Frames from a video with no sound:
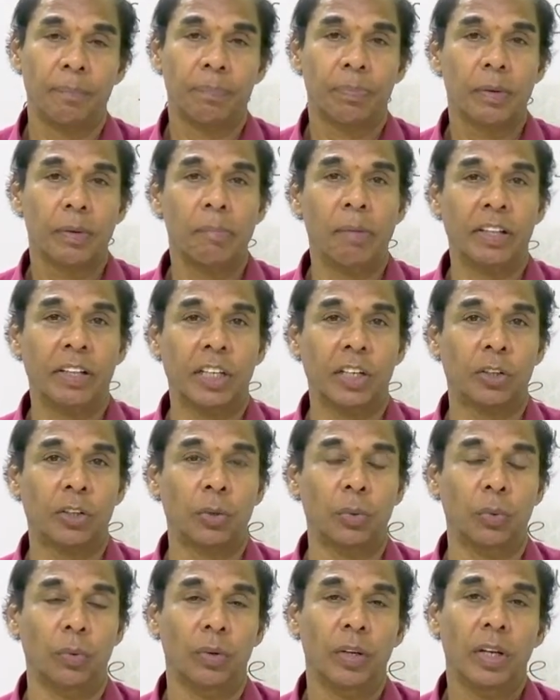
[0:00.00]
Method
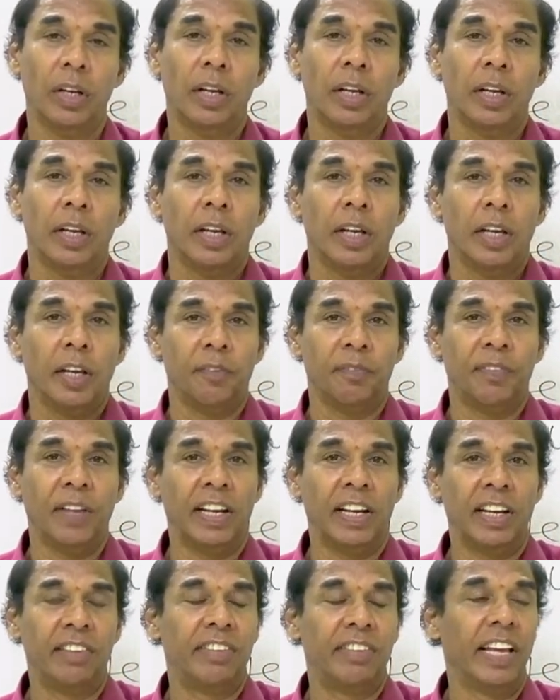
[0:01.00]
2, if there
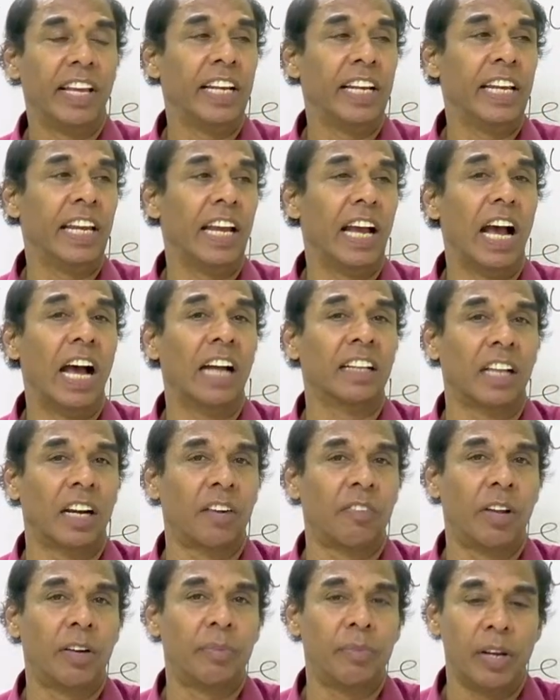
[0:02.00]
is any other
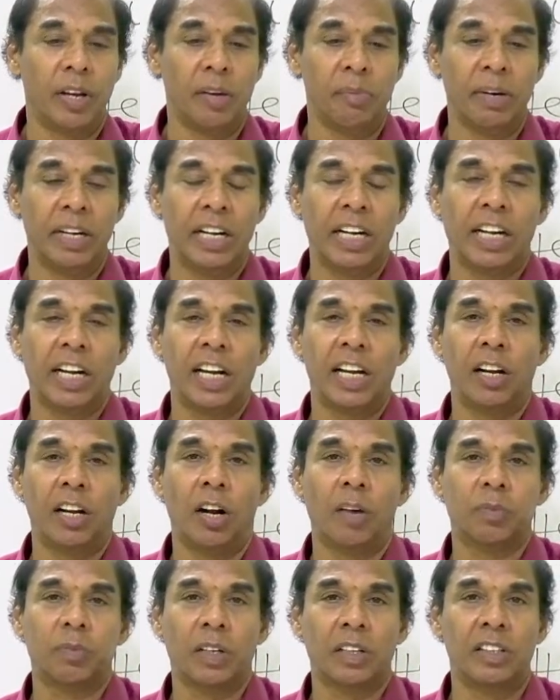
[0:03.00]
verb immediately
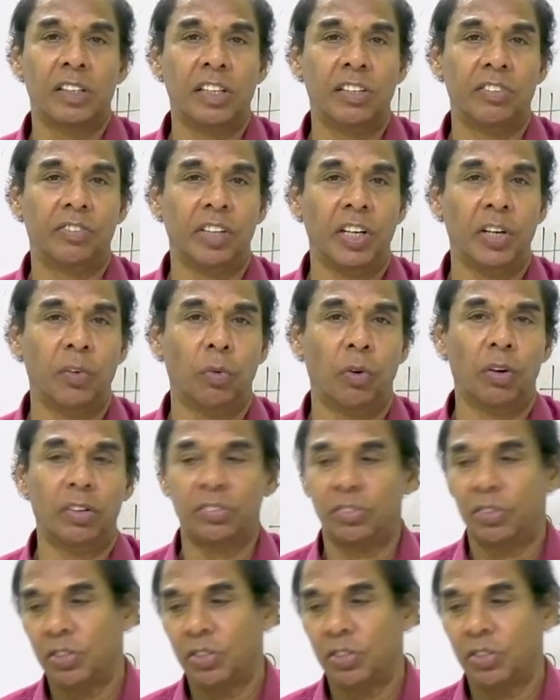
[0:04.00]
after these three words,